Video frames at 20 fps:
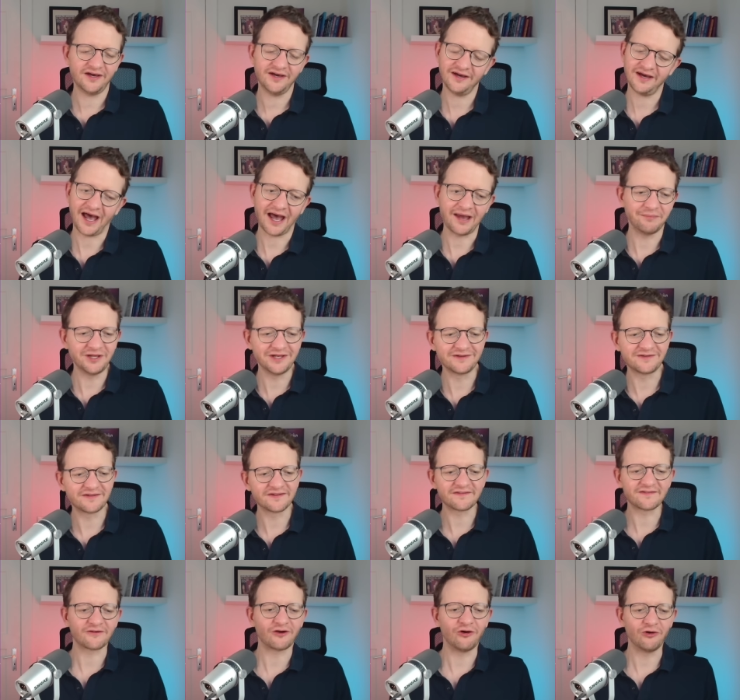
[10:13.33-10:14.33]
I mean,
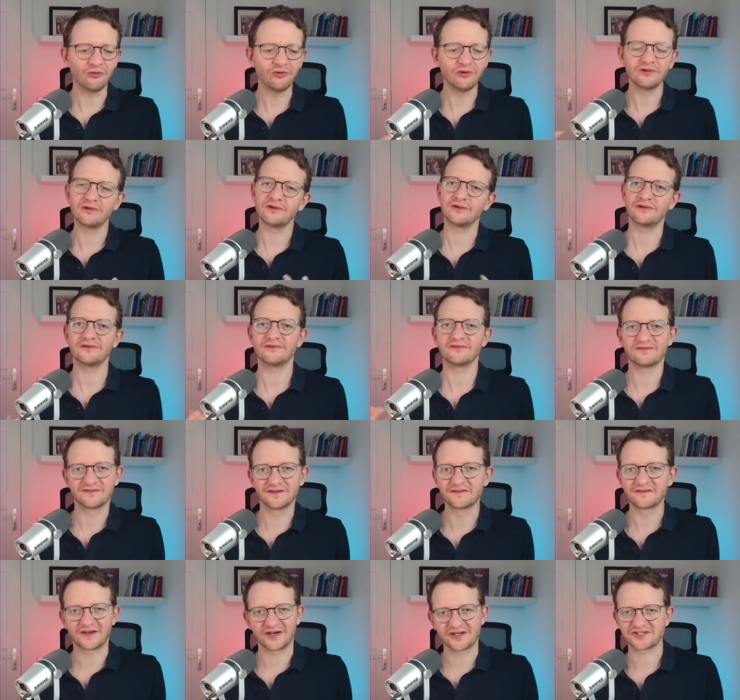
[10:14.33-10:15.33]
this whole
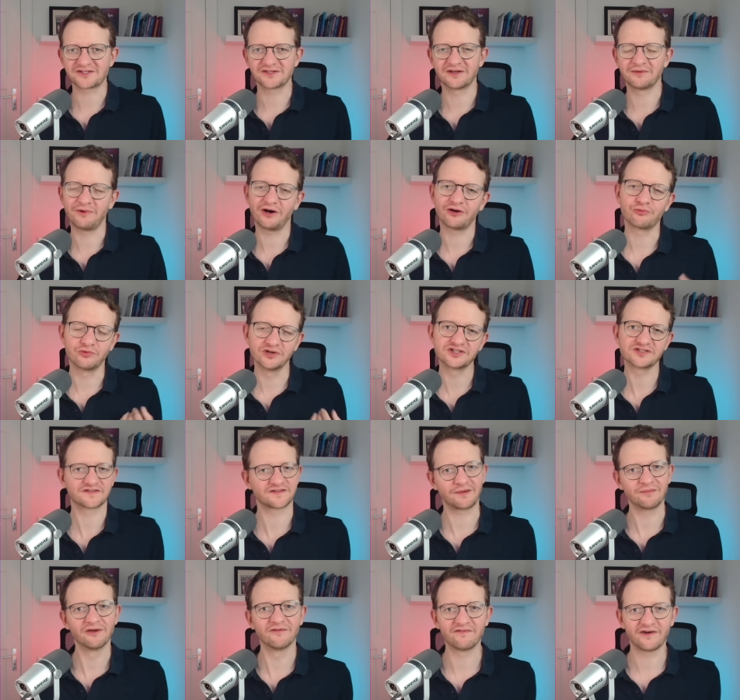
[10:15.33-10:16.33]
discussion about which
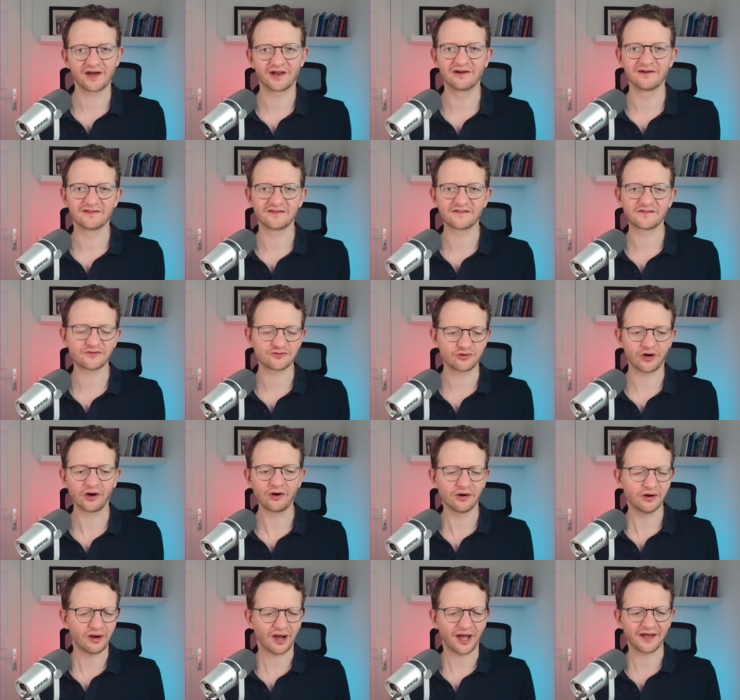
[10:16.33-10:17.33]
semifinal is
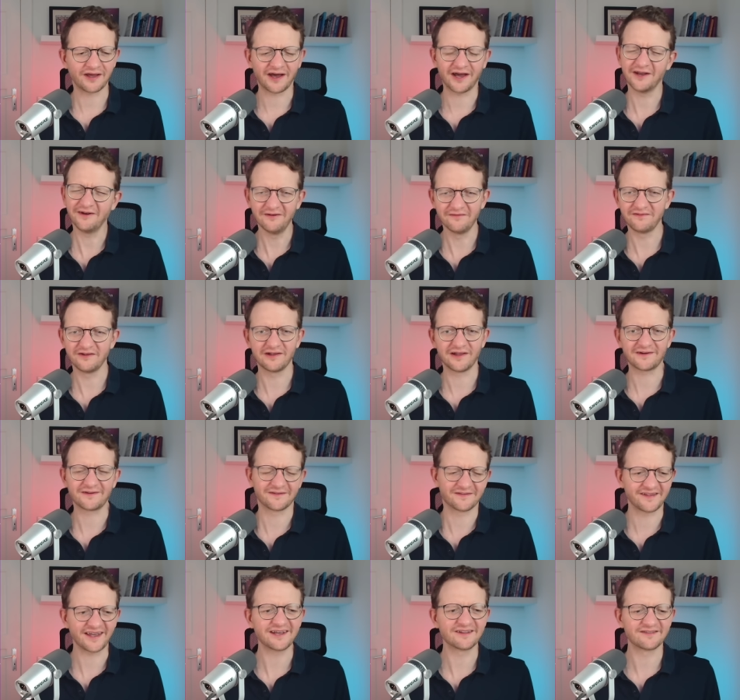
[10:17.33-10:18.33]
stronger, I kind of feel like the
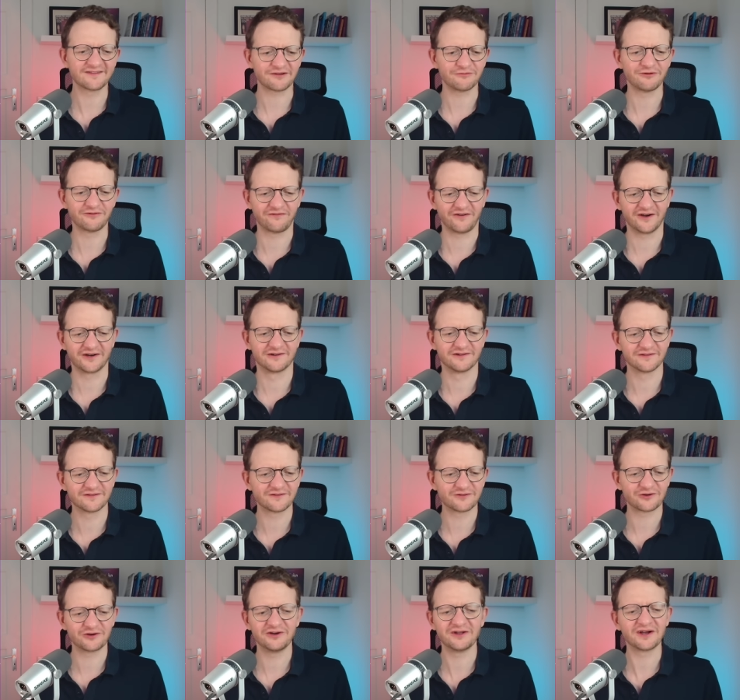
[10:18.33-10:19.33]
second semifinal is
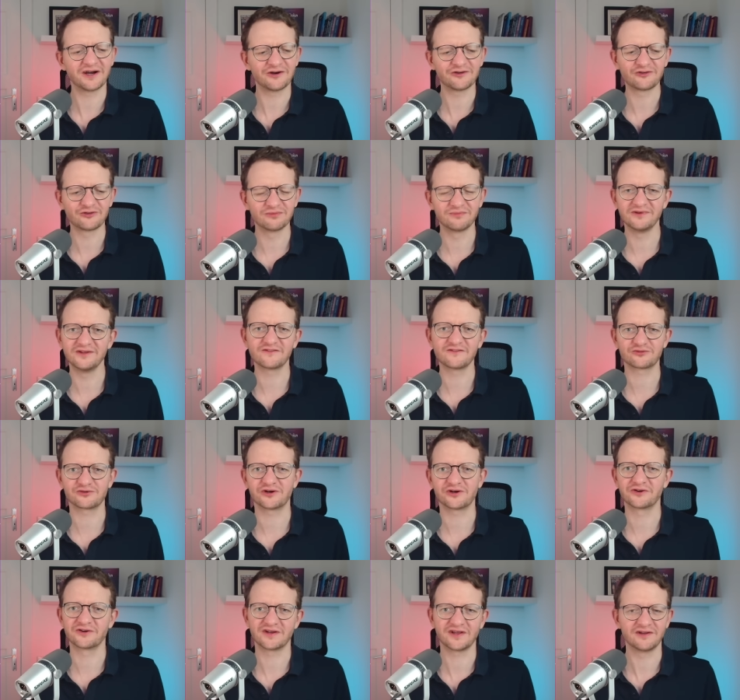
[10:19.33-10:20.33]
turning out to be
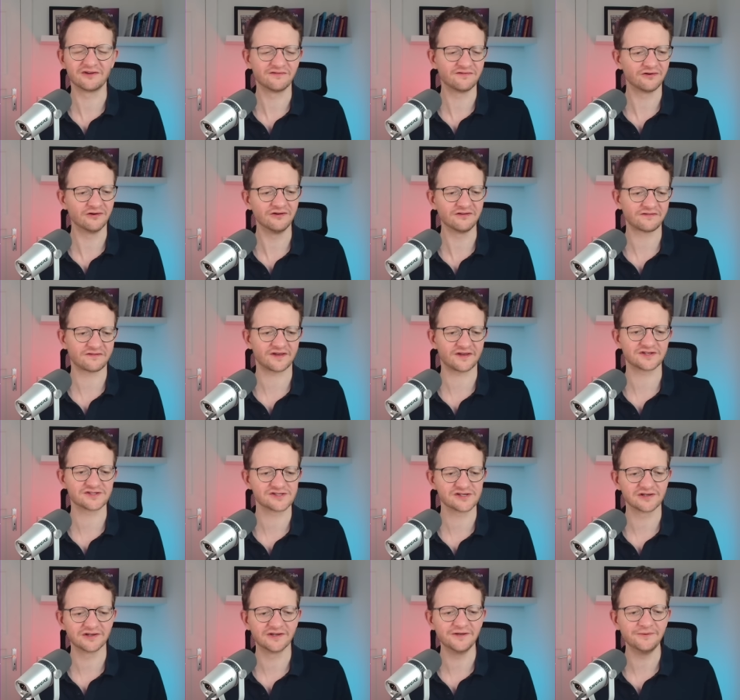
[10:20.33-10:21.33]
stronger than the first,
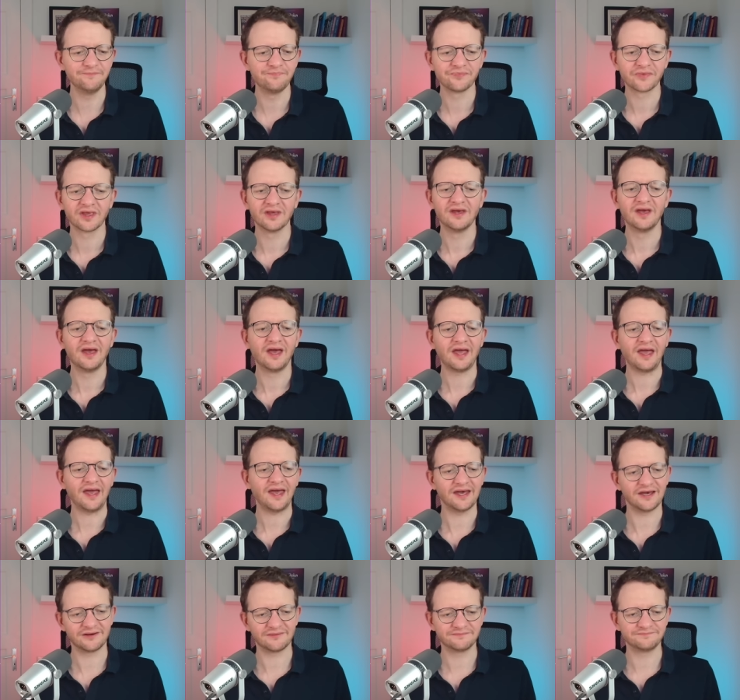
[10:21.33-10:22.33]
actually.
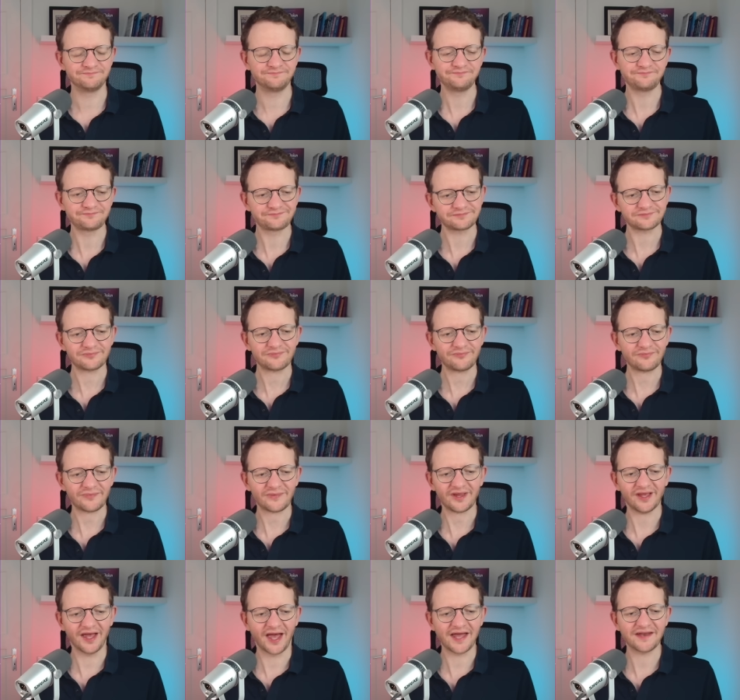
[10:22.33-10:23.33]

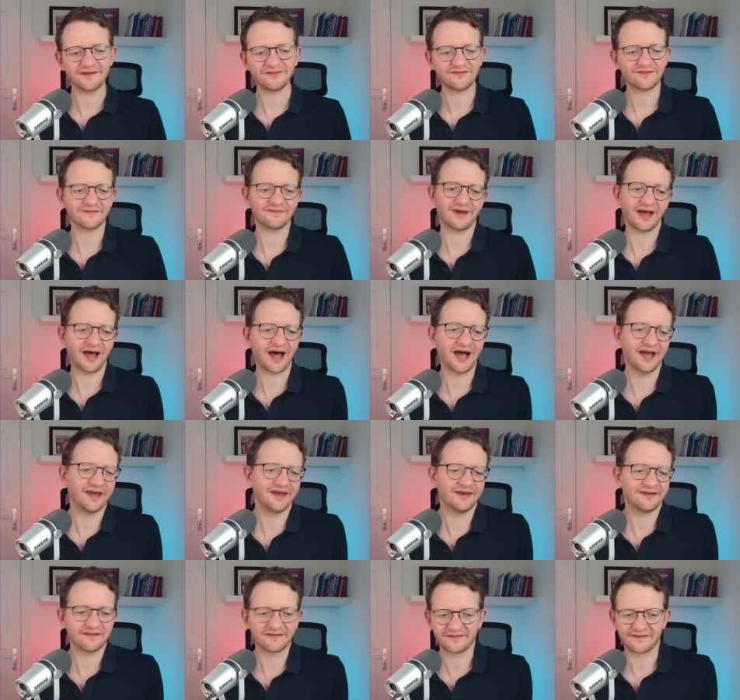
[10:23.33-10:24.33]
And
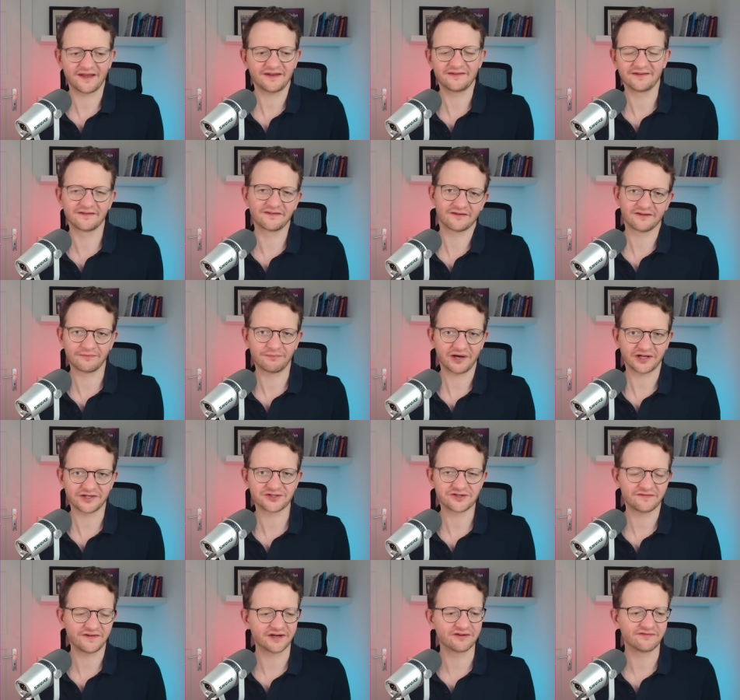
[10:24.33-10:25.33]
I said this in a bunch of
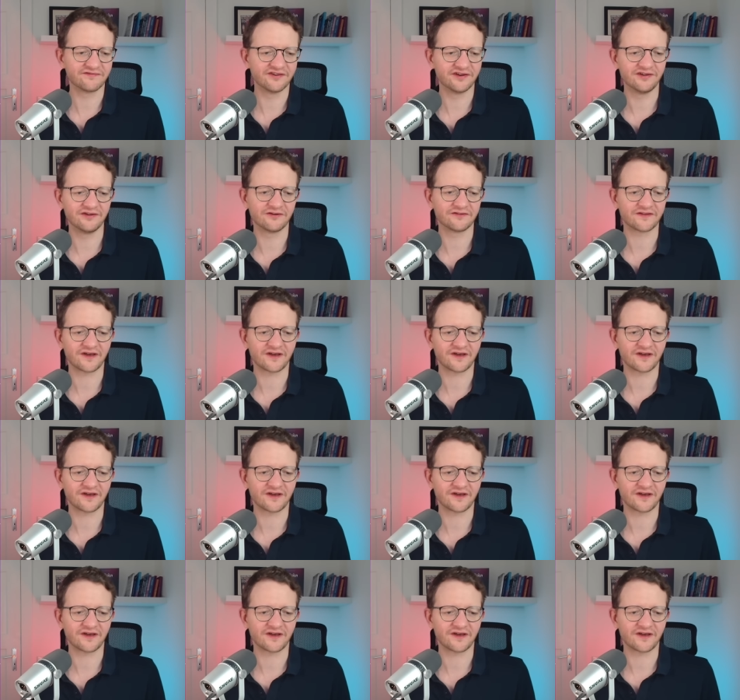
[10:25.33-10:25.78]
other videos.